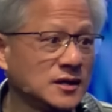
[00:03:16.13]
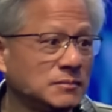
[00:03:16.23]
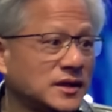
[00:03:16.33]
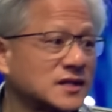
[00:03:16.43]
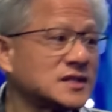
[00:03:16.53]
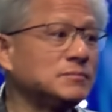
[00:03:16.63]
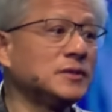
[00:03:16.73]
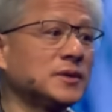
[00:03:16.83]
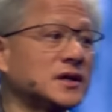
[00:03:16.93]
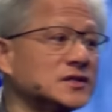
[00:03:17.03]
But that's
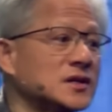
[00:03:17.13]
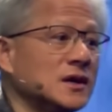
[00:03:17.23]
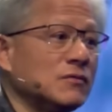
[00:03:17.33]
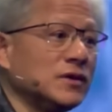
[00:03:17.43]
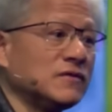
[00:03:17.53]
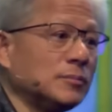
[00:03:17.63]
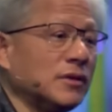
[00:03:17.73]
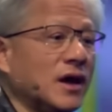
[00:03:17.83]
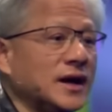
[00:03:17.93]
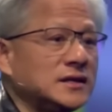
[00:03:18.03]
simply because we've
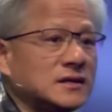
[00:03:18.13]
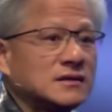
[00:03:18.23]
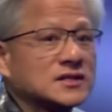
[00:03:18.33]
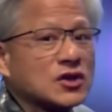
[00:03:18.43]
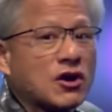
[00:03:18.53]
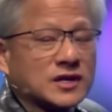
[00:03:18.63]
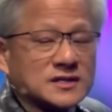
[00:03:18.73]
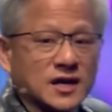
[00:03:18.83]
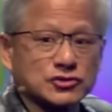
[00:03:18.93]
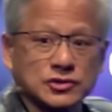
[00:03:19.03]
applied this
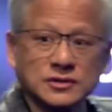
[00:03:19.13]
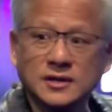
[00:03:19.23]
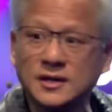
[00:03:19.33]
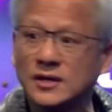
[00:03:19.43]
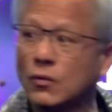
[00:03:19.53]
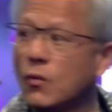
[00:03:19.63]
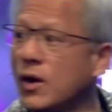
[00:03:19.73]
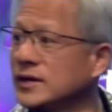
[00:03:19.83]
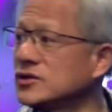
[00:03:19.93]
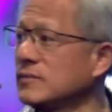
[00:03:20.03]
architecture
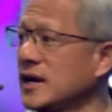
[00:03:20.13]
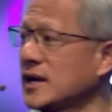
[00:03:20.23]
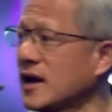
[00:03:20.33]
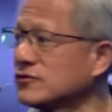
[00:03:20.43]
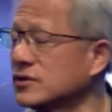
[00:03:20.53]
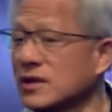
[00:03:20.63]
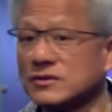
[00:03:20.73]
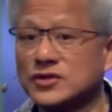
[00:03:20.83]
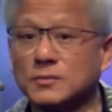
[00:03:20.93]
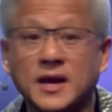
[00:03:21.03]
one domain after another
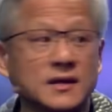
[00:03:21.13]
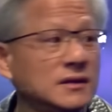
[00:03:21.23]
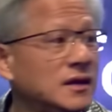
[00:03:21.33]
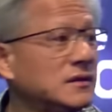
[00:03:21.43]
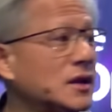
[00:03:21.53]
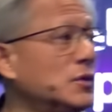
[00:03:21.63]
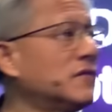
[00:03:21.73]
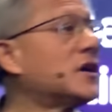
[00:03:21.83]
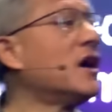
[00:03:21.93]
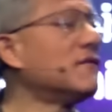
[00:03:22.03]
domain that
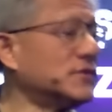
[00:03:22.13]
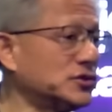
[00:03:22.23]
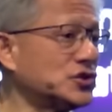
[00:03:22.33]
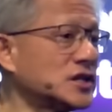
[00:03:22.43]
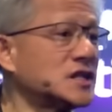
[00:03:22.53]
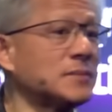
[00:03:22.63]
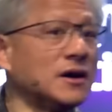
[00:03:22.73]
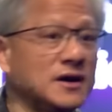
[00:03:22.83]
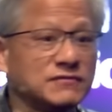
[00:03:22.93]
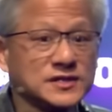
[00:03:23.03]
we've covered just
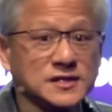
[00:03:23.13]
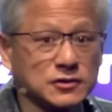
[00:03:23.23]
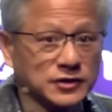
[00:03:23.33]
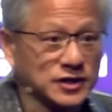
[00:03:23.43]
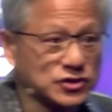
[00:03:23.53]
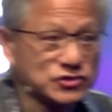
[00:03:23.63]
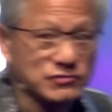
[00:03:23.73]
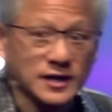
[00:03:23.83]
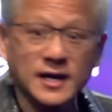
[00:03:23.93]
about every single industry.